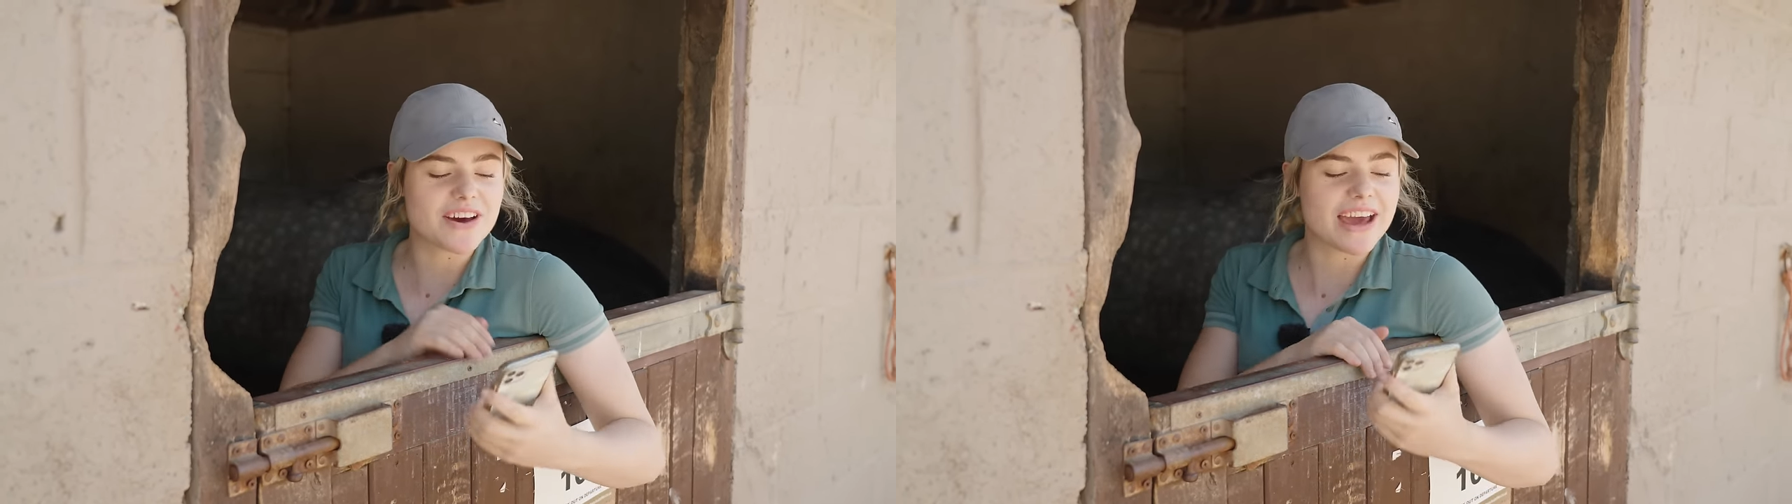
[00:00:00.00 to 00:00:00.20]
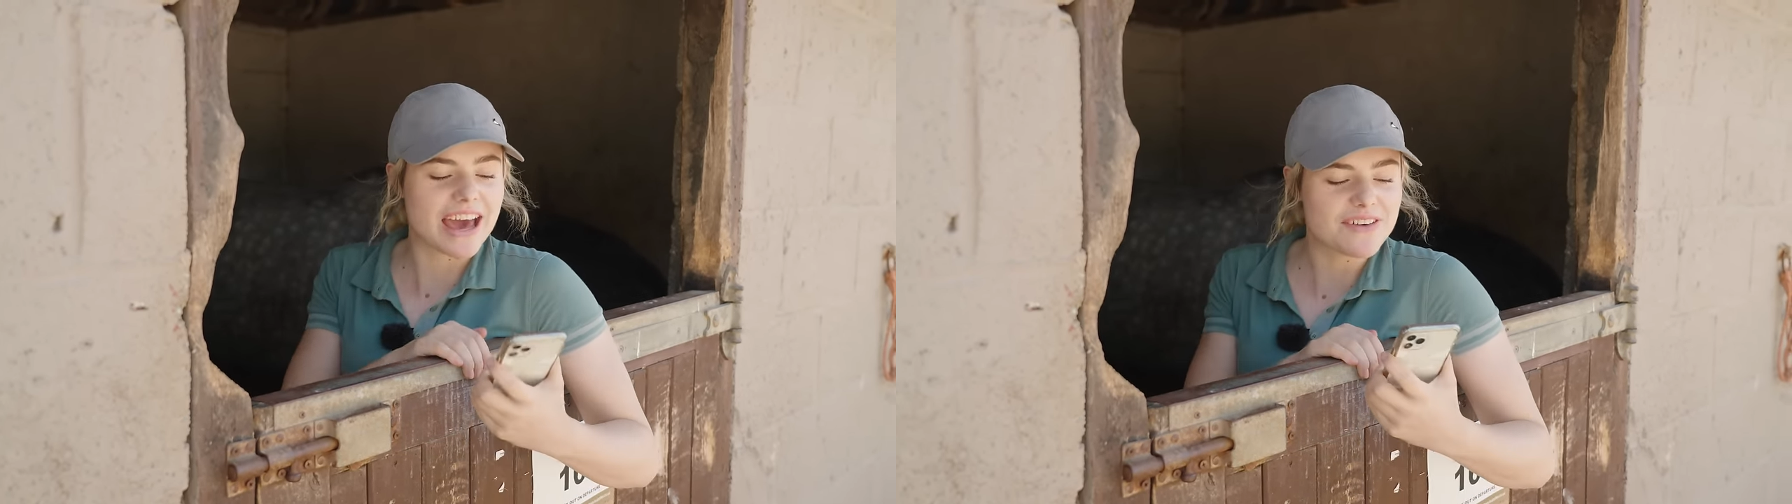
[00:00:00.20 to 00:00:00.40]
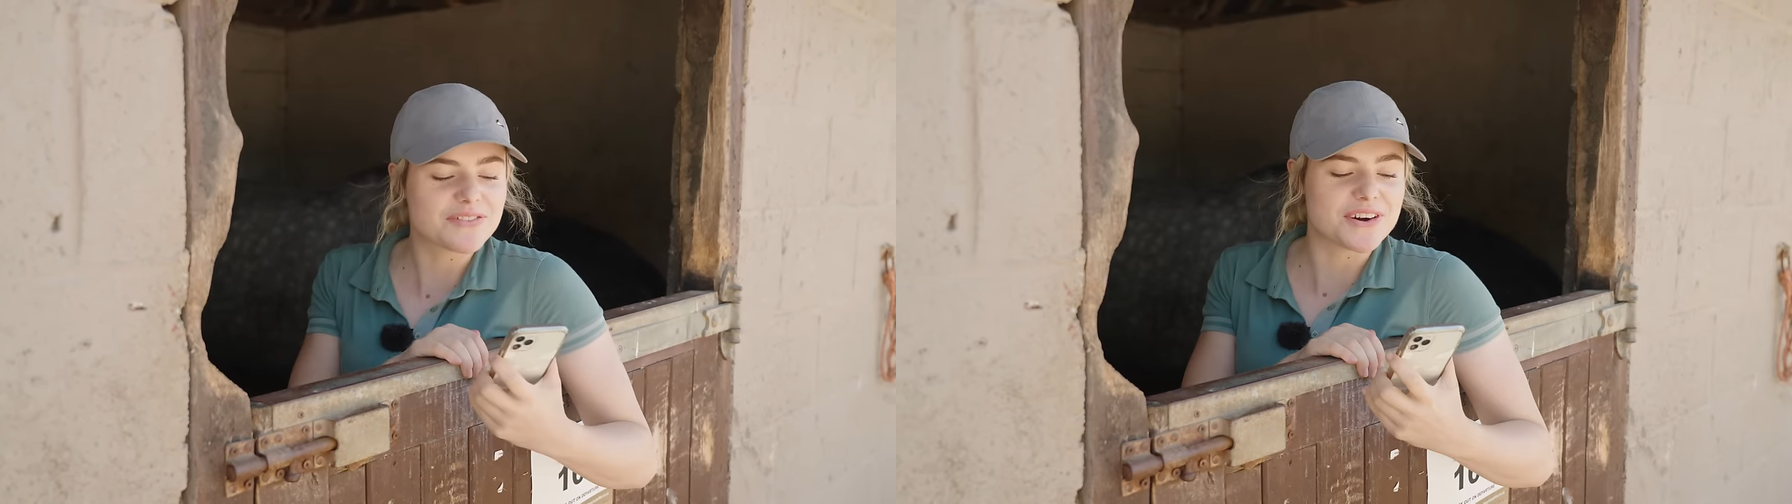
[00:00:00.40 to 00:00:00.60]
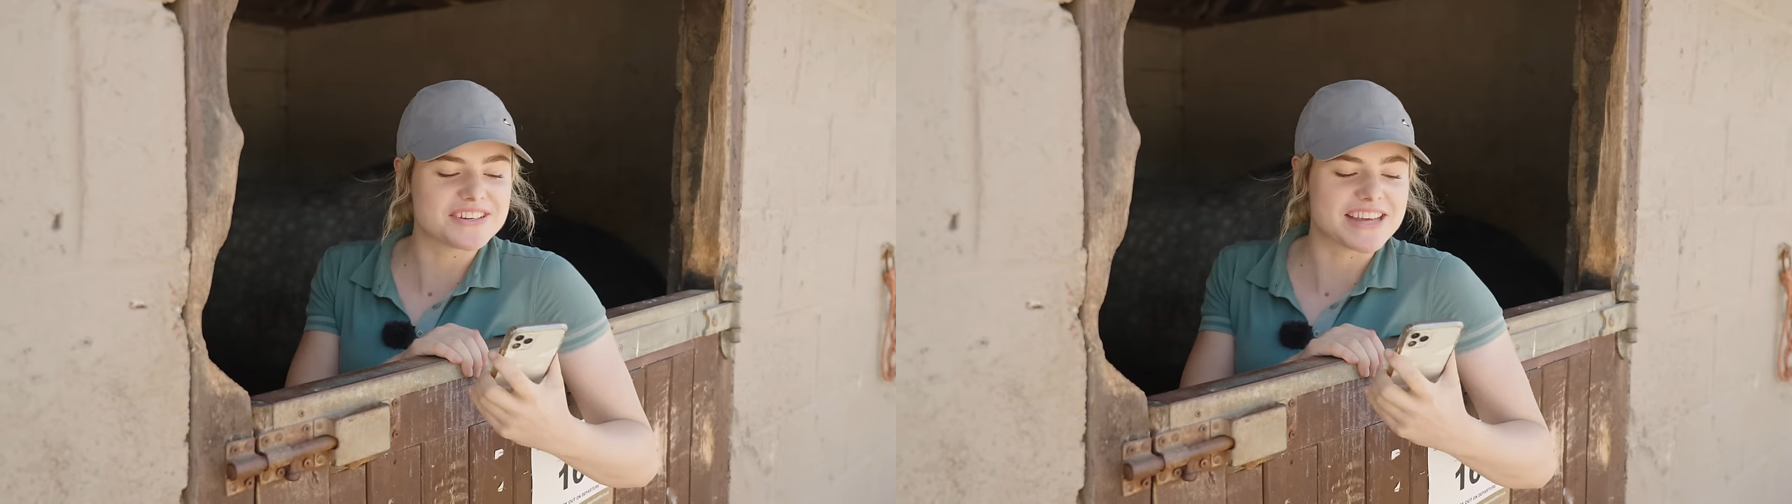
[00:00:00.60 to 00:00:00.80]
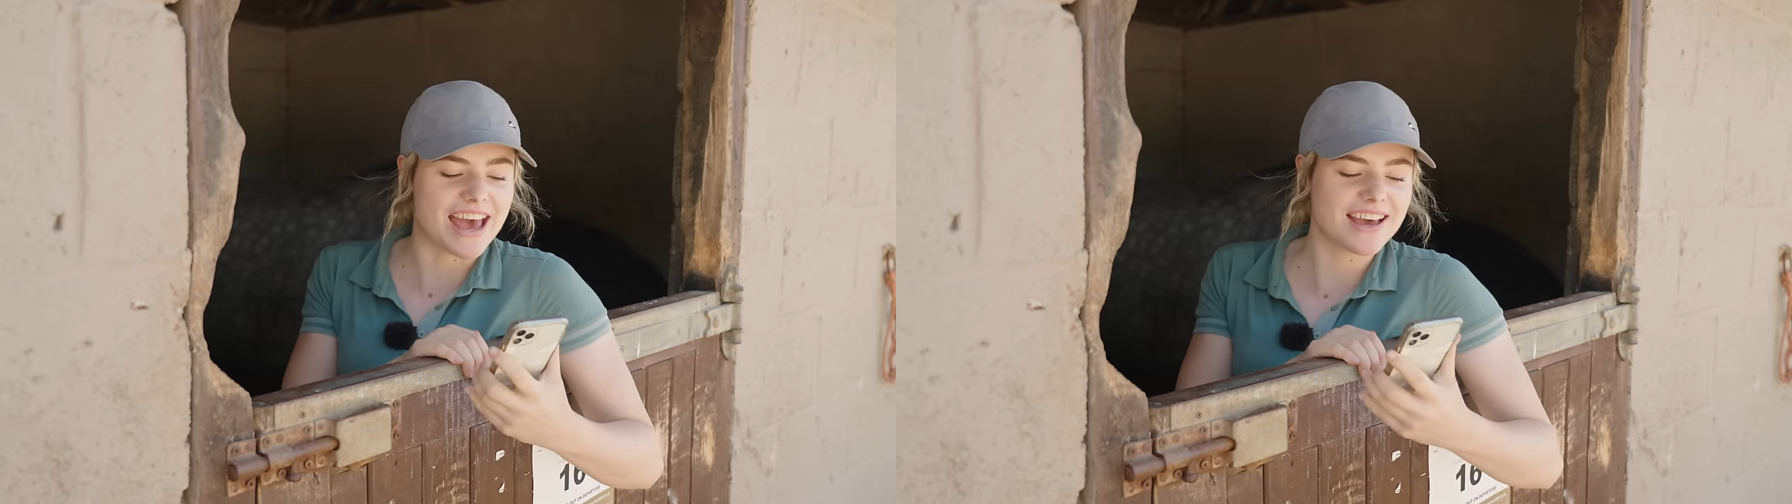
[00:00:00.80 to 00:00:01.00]
I have got a
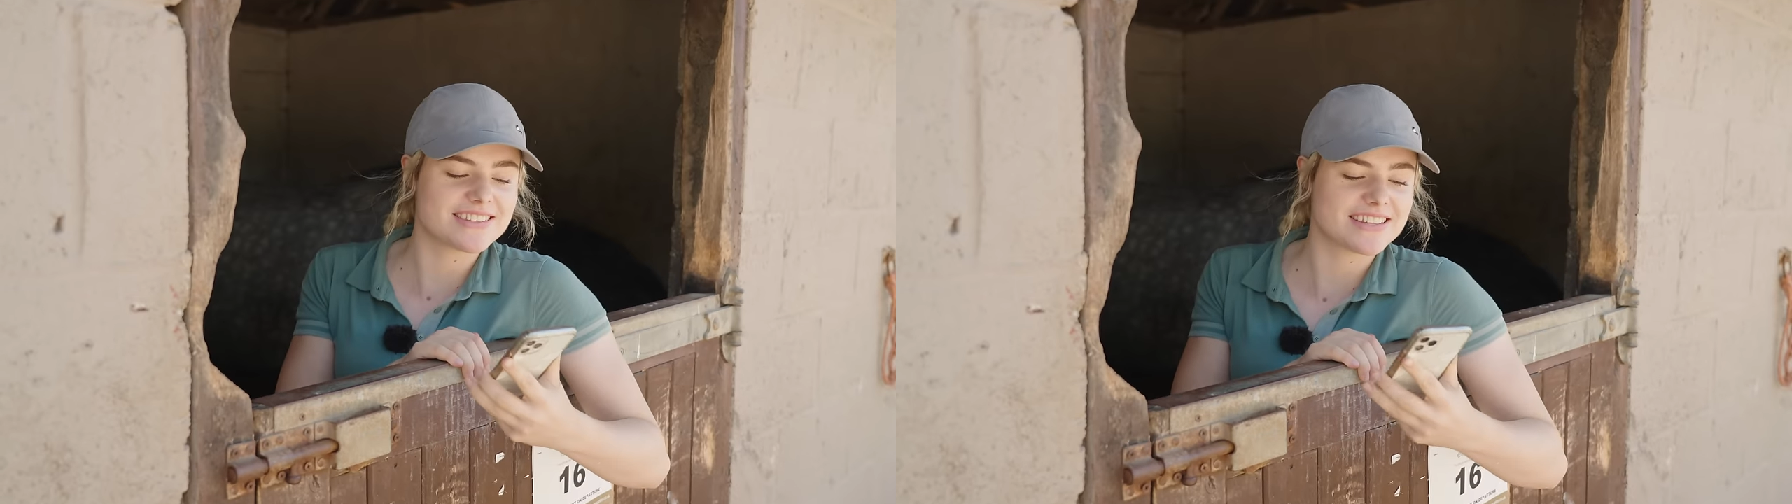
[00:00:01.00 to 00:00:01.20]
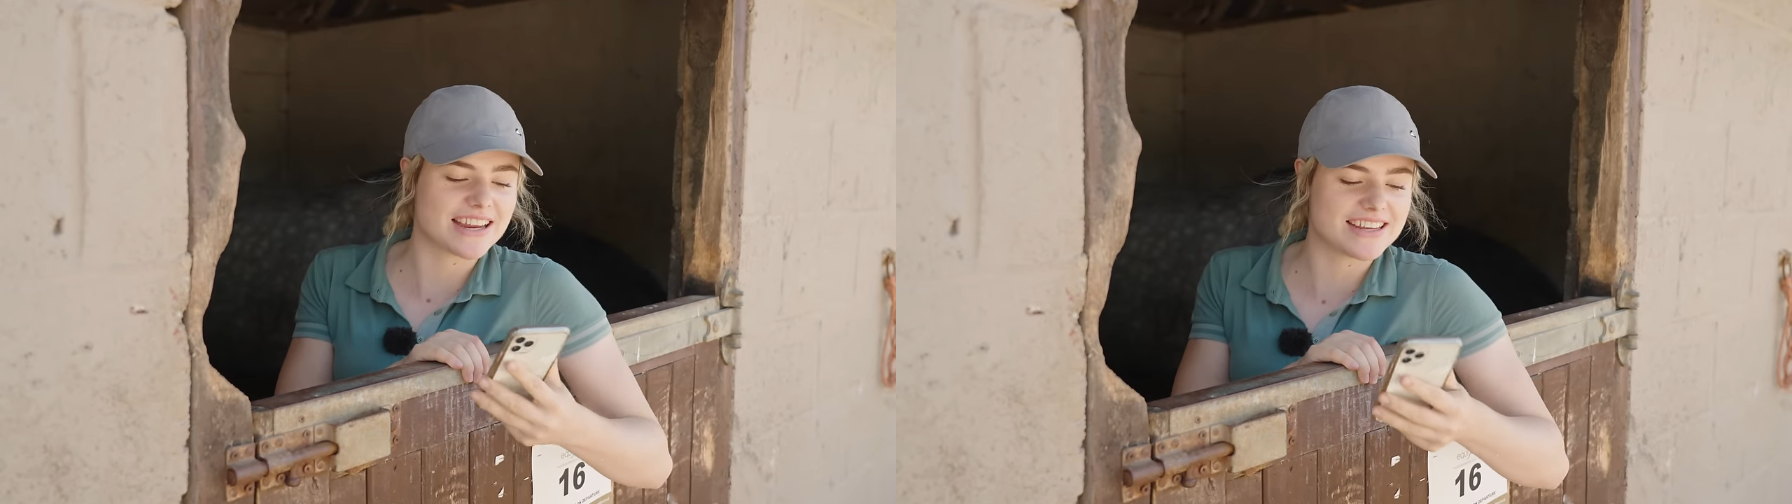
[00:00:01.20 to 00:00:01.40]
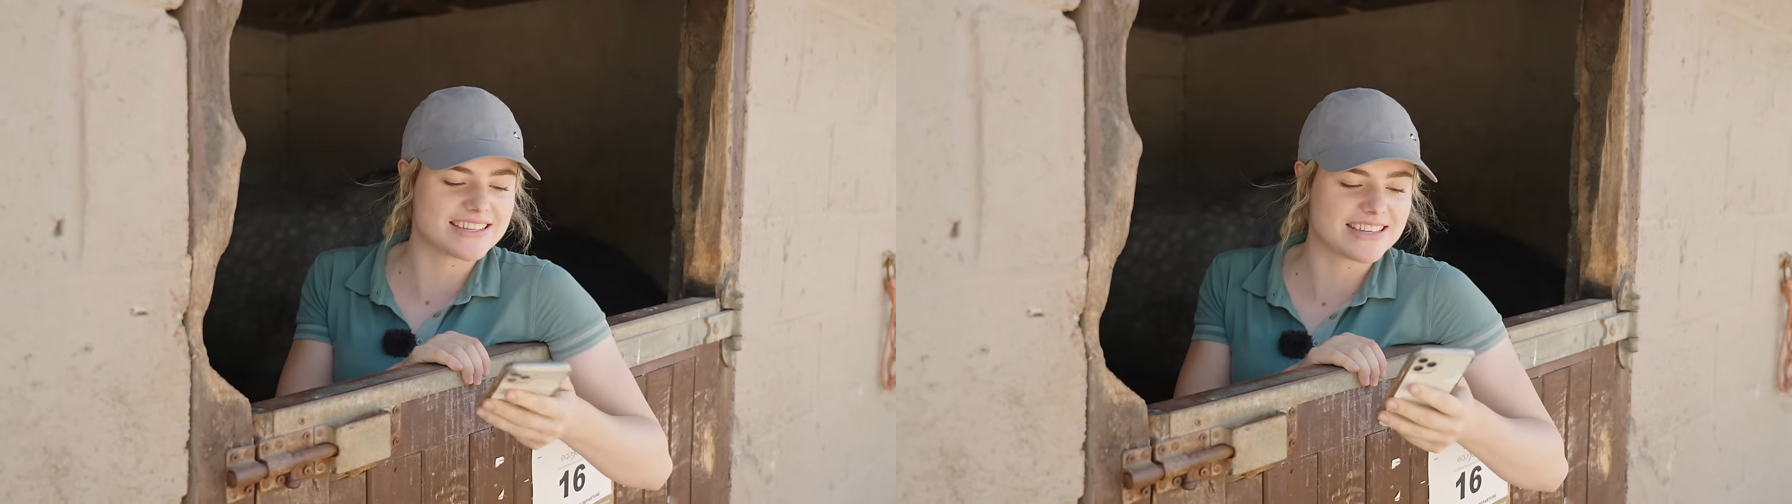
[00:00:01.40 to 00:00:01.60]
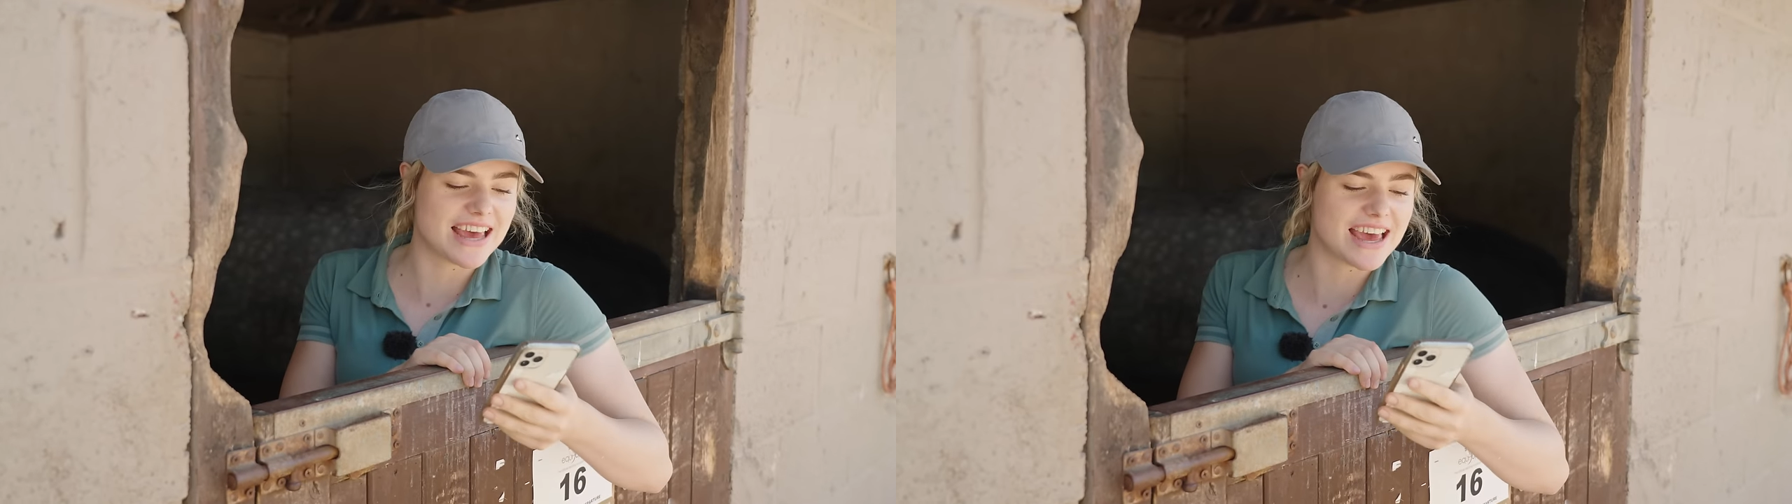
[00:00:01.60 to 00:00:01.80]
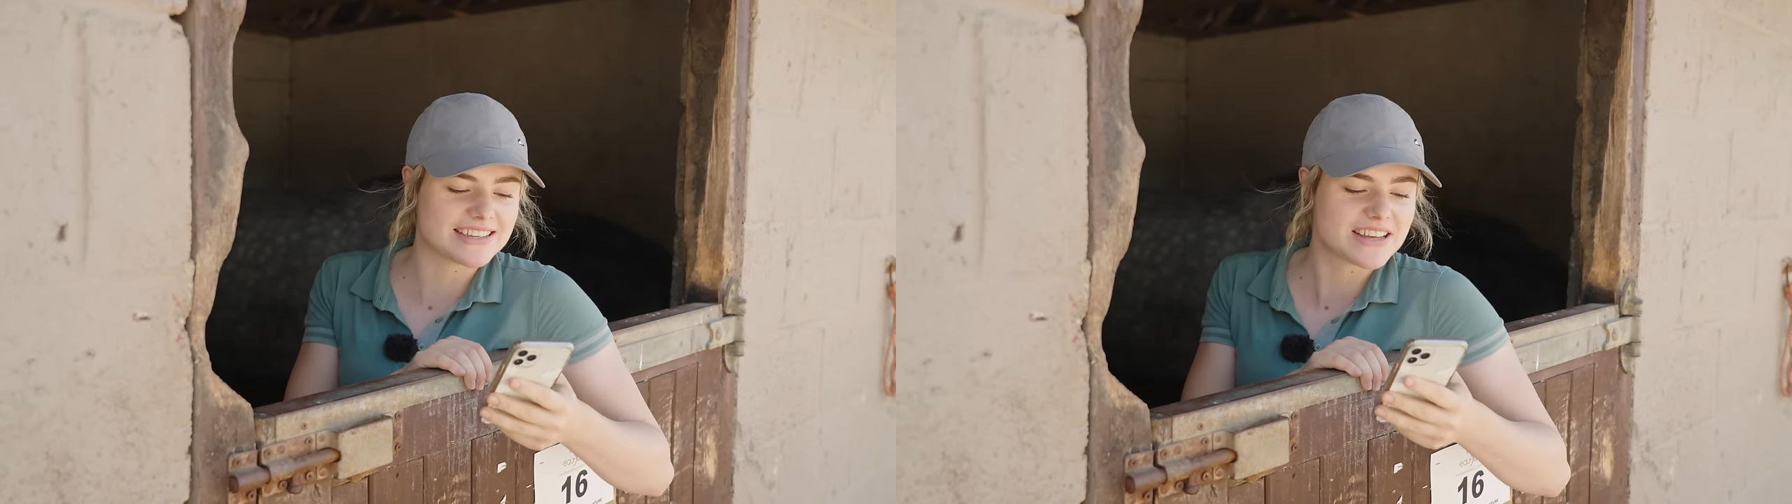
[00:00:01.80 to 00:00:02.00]
text and it
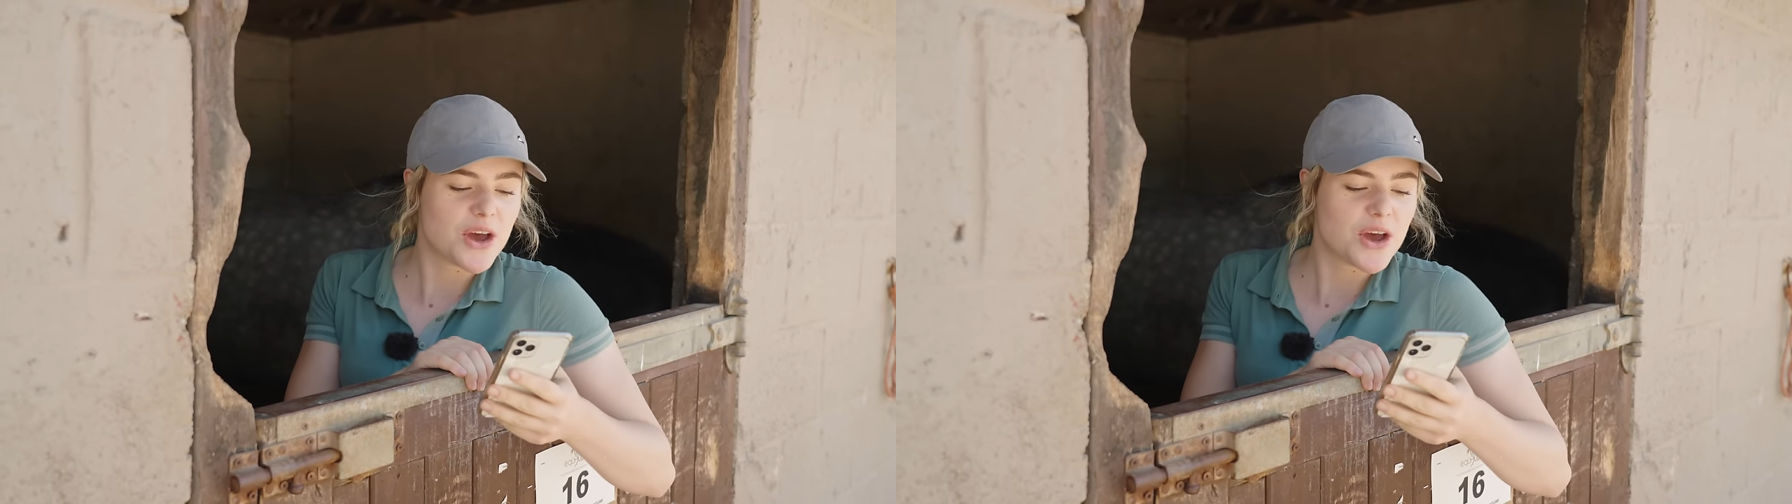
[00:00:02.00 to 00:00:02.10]
says,